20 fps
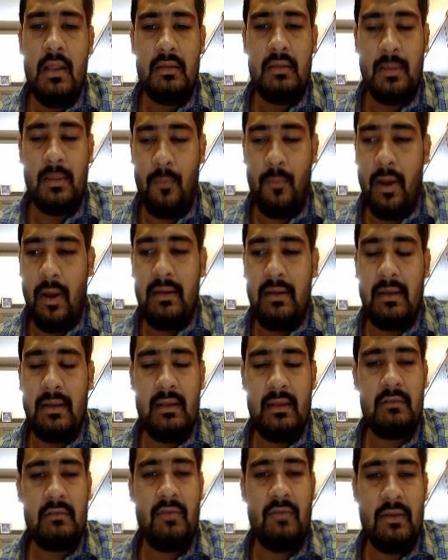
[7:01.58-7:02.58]
The point
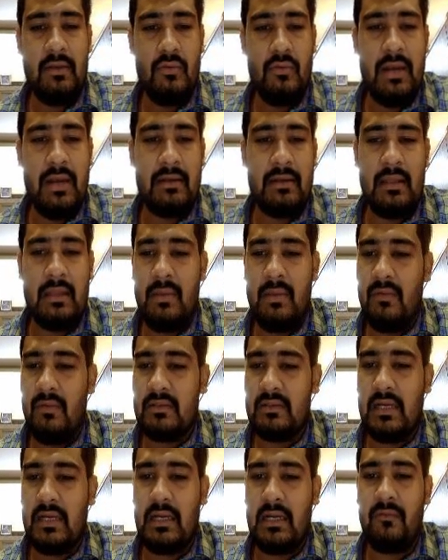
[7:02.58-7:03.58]
is, when you get the
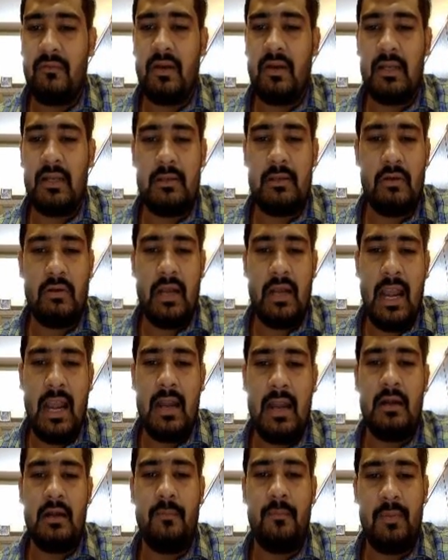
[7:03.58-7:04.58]
B1 certificate in your
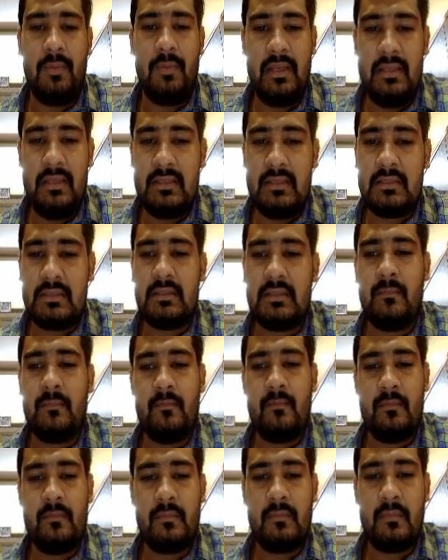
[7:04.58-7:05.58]
hand, please
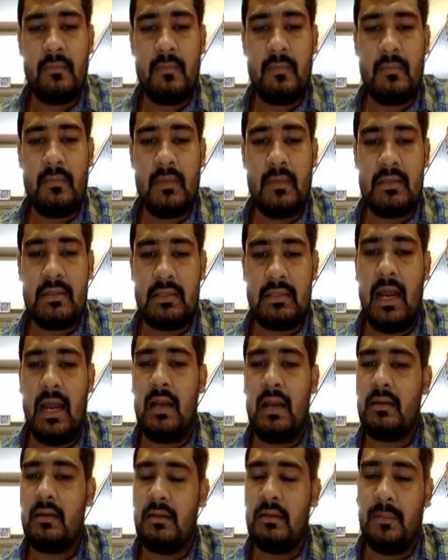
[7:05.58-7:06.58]

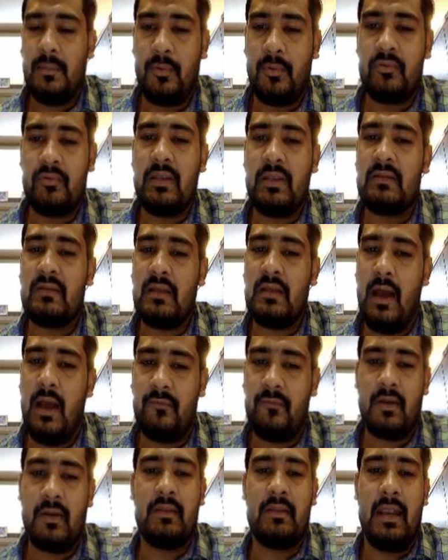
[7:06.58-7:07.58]
start the process
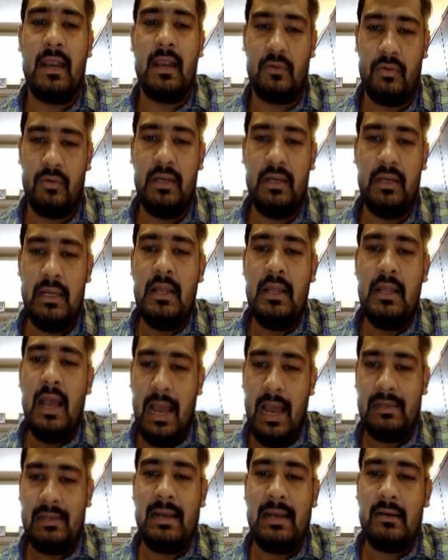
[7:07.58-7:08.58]
after that only.
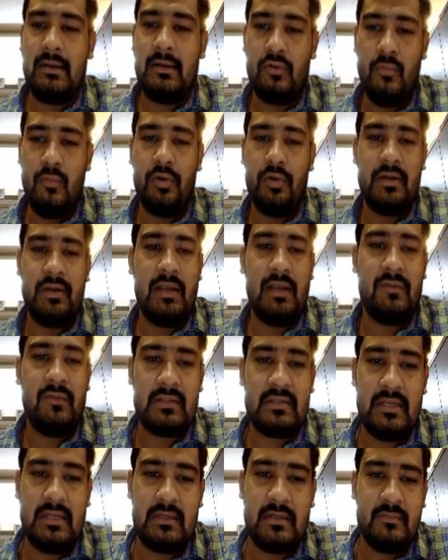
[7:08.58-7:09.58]
I'll get into more detail.
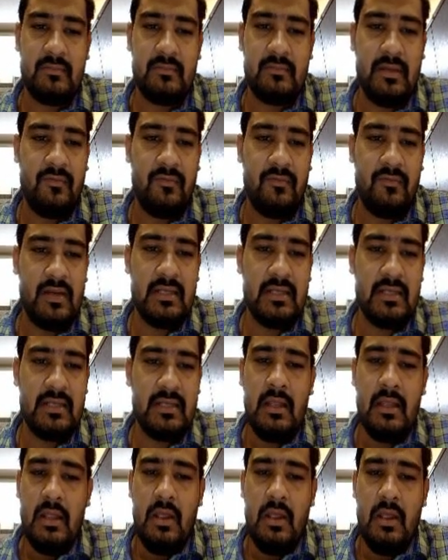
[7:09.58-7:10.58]
First, let me finish this.
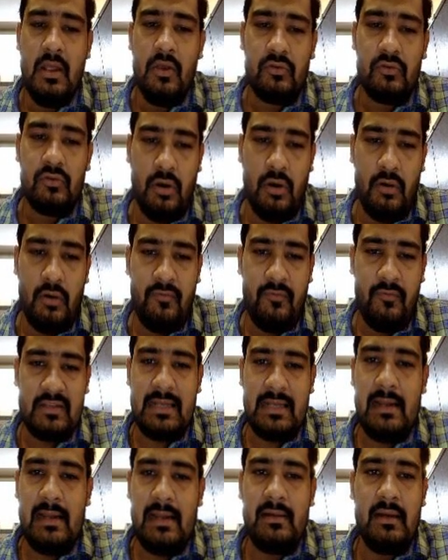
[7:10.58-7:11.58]
So first,
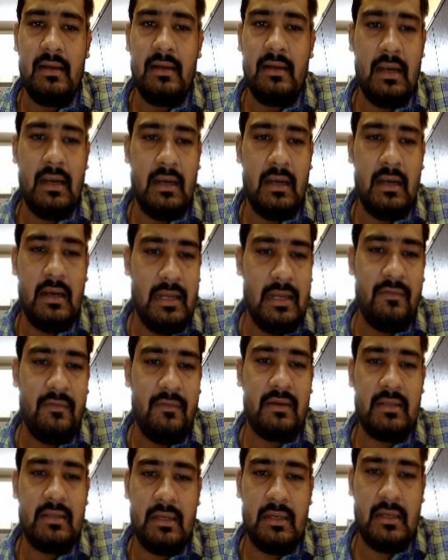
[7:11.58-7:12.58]
I'll tell you
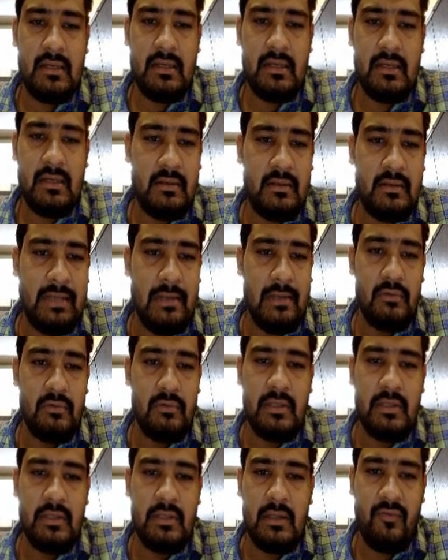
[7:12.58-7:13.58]

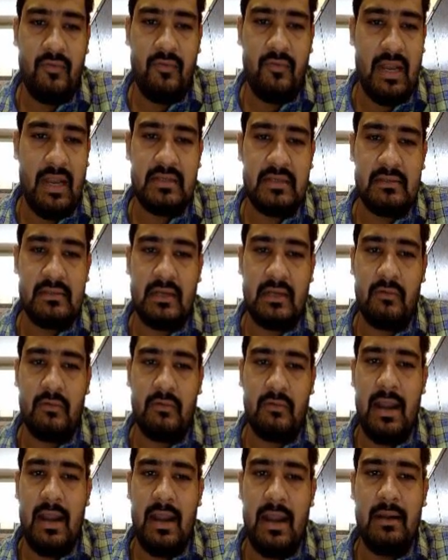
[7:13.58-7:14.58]
the financials
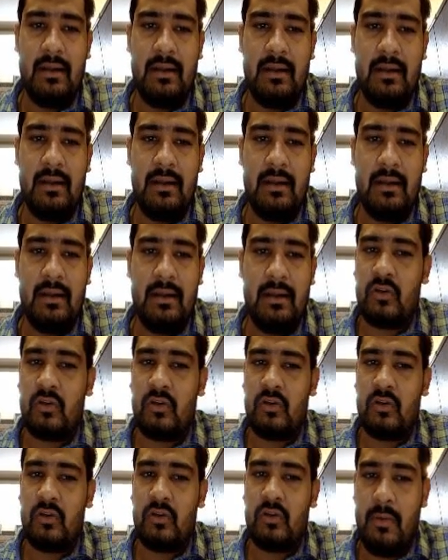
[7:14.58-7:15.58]
required. So the
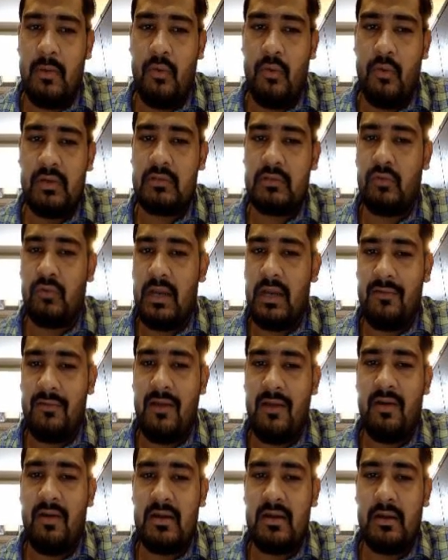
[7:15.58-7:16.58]
approximate amount is
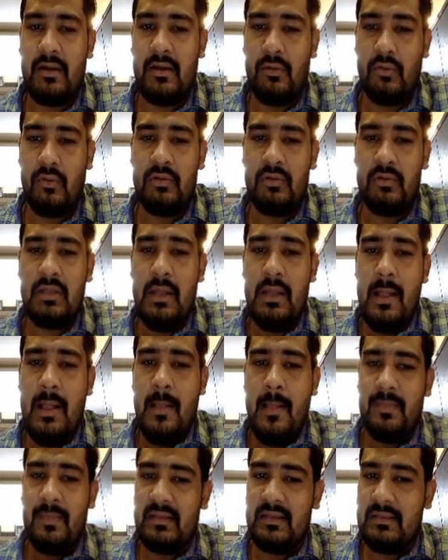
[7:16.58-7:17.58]
2500 euros.
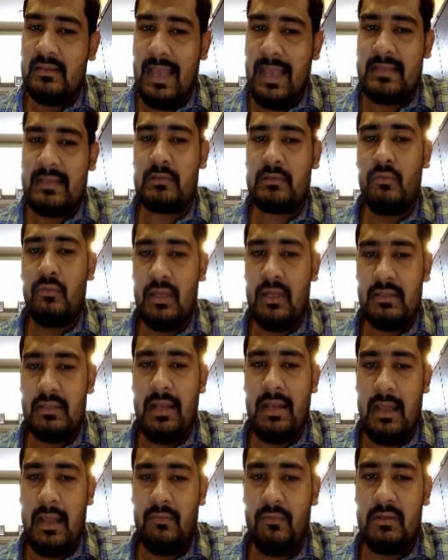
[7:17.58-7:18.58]
This is excluding the
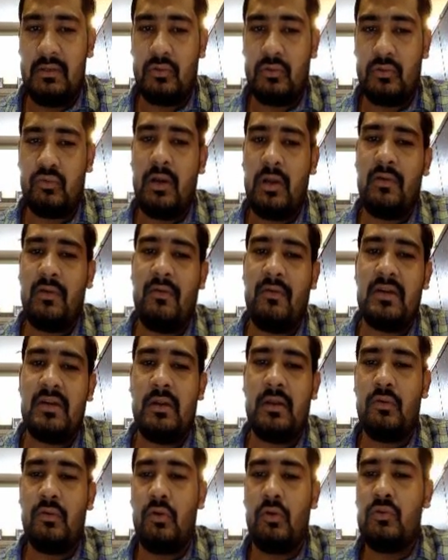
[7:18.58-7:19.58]
language. So 2500
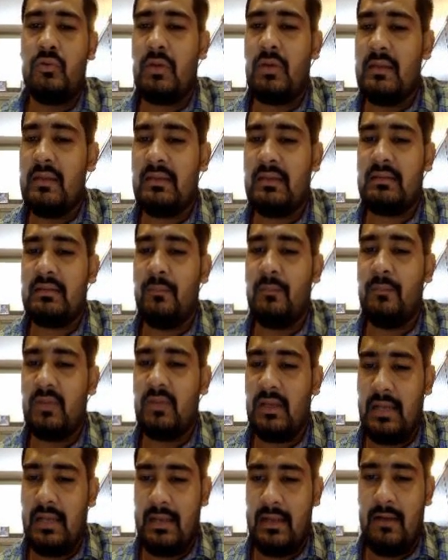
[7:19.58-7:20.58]
euros, you can say
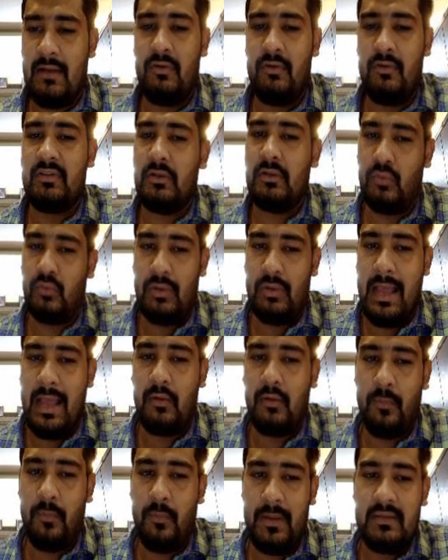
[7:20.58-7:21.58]
something like, I would say 2
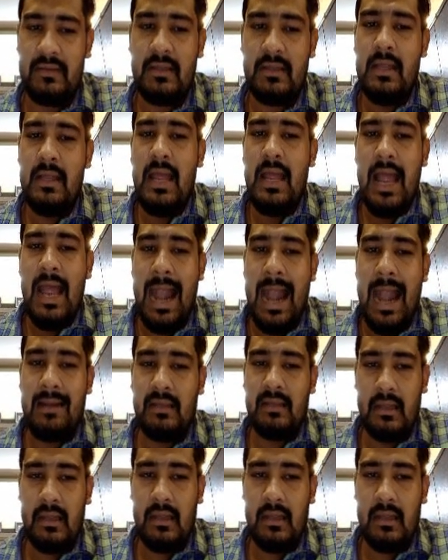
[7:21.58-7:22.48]
lakh rupees, and